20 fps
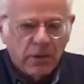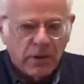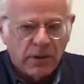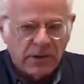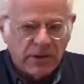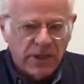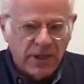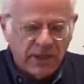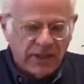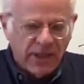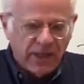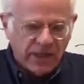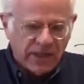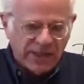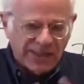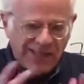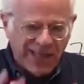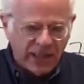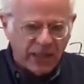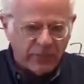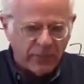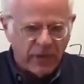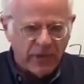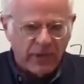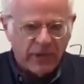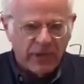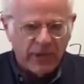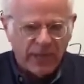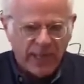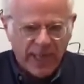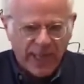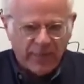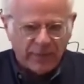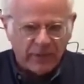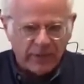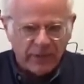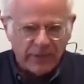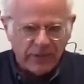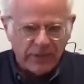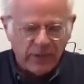this thing that is celebrated in
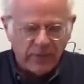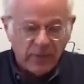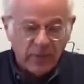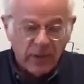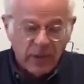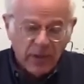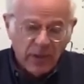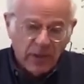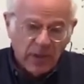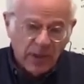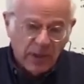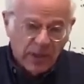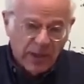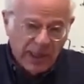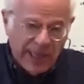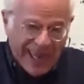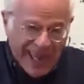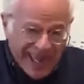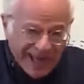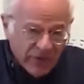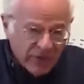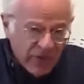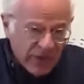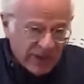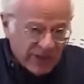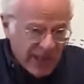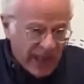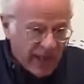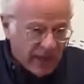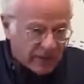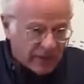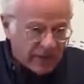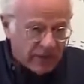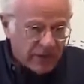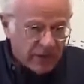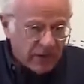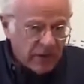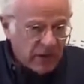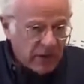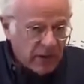capitalism, can
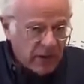result